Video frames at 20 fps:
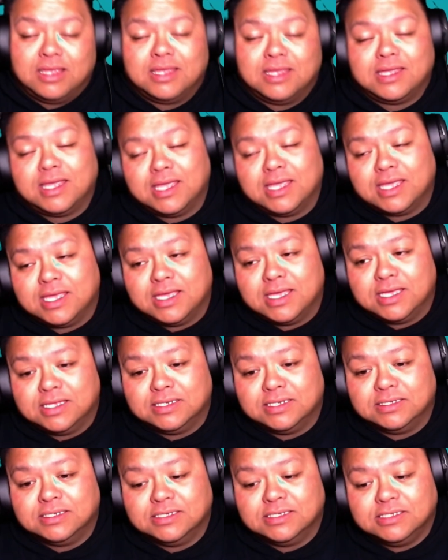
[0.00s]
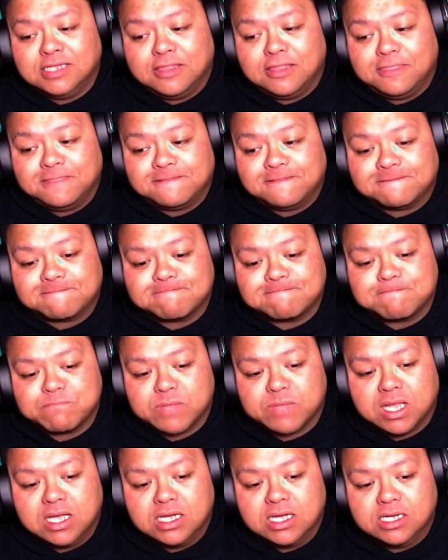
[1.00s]
And
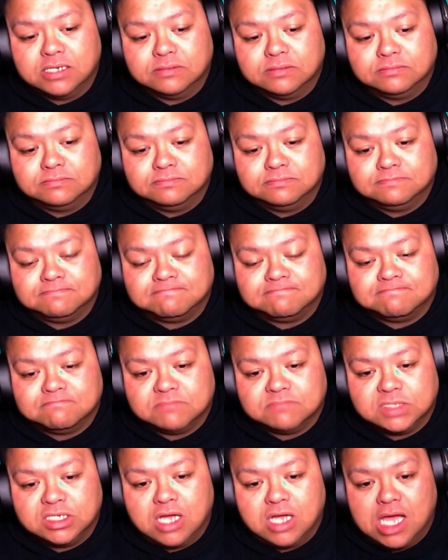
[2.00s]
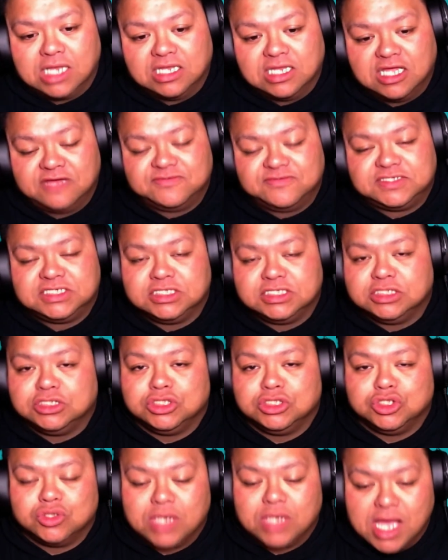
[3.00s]
I love seeing
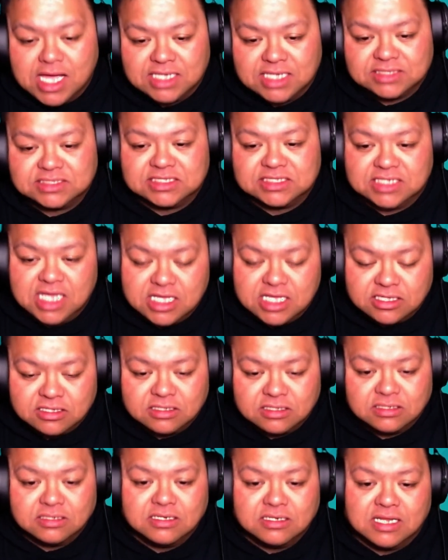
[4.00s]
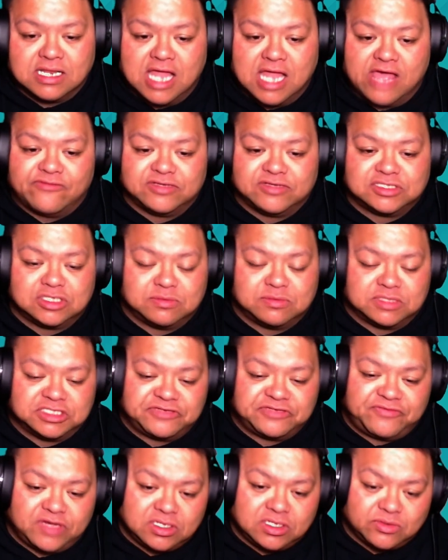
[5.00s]
you guys together and having so much
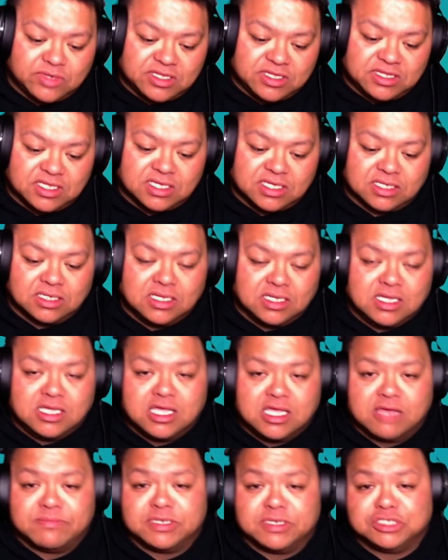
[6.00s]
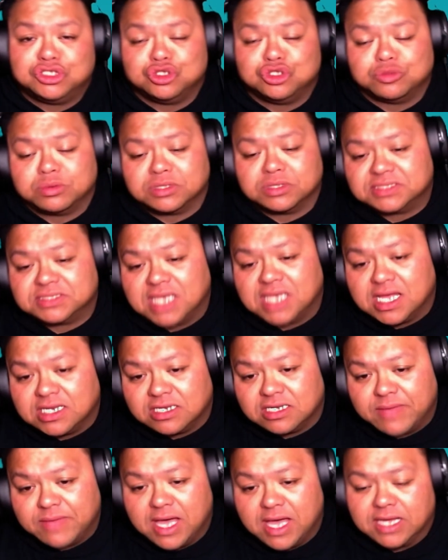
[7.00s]
fun with it and being super excited
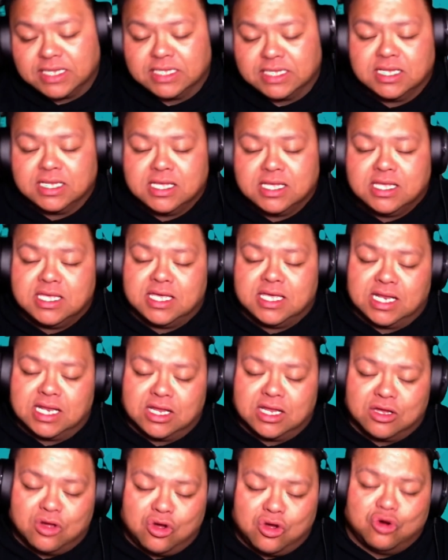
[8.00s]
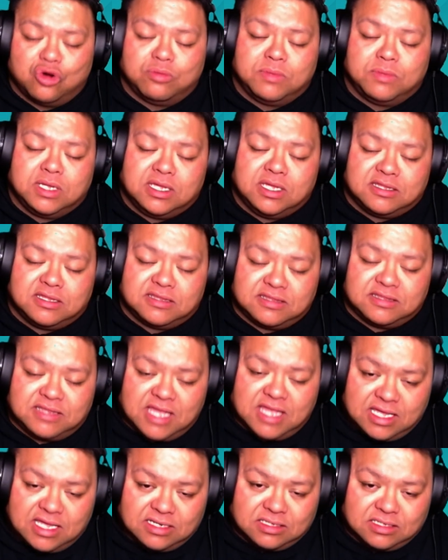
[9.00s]
about it. And I hope
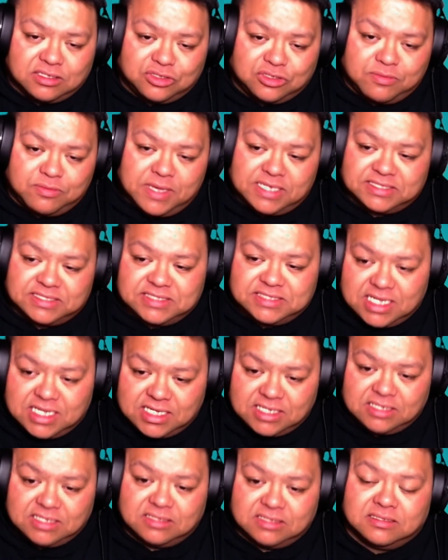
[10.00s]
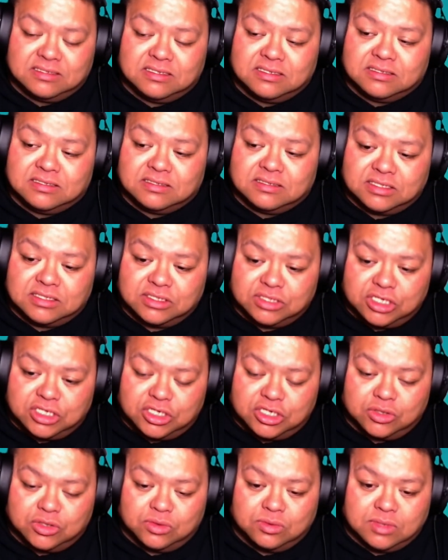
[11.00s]
that you maintain,
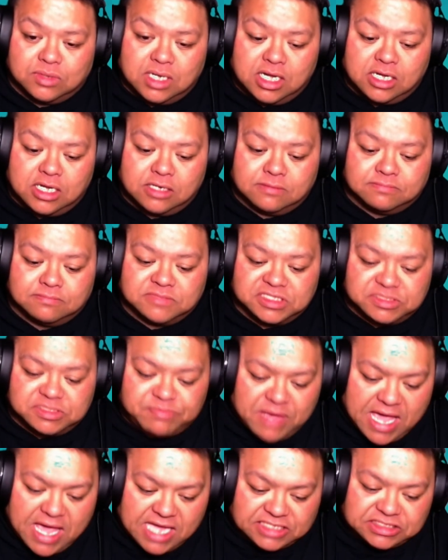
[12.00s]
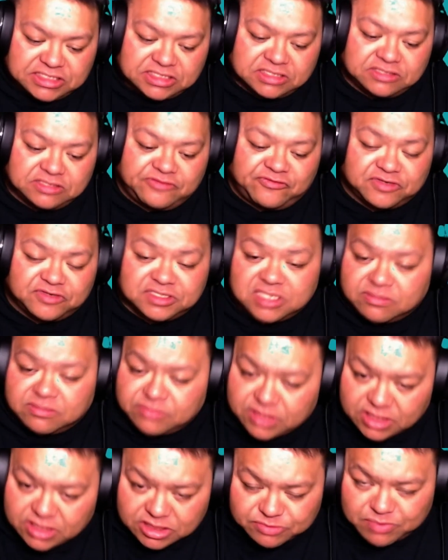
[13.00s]
this passion for
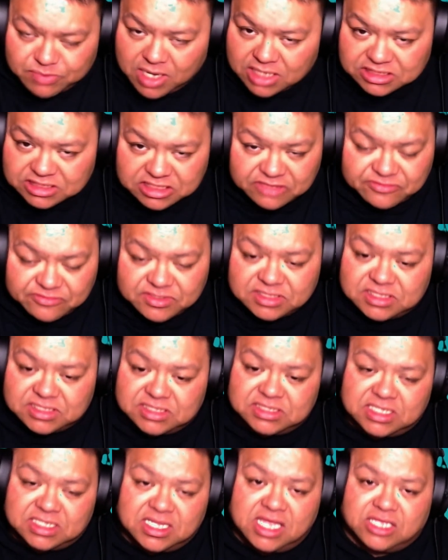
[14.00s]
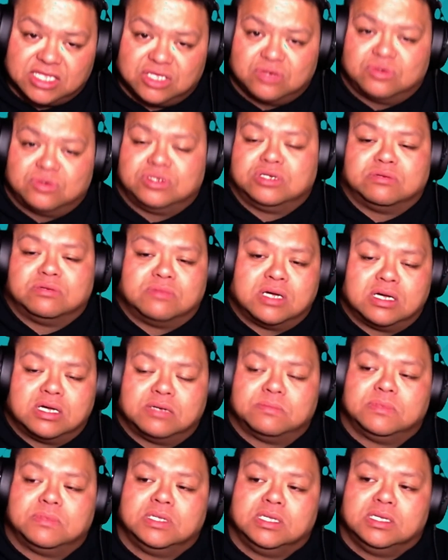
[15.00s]
something as positive as this, and that you and your
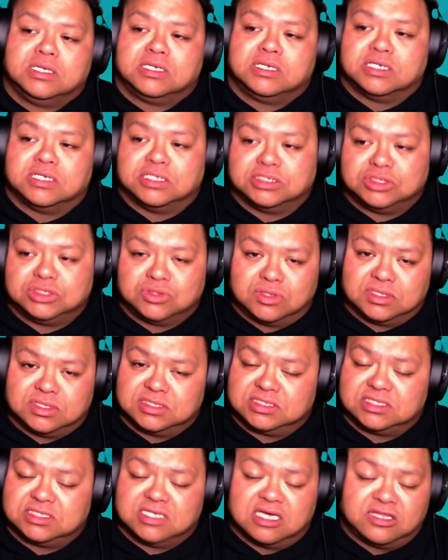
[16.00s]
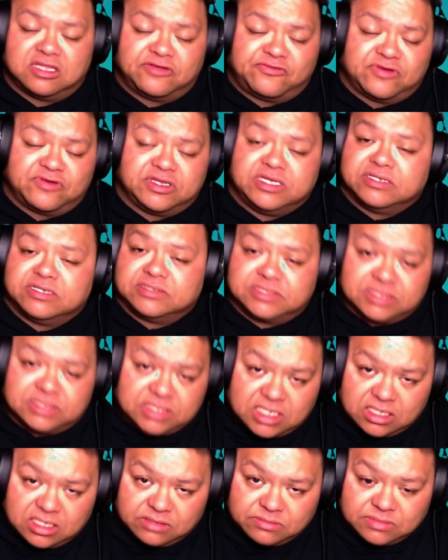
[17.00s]
mom could enjoy this together for years to
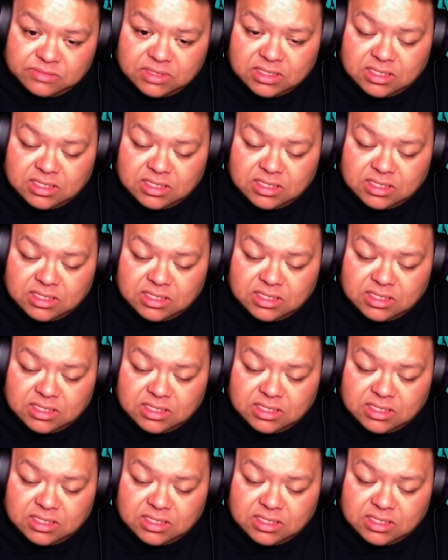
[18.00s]
come.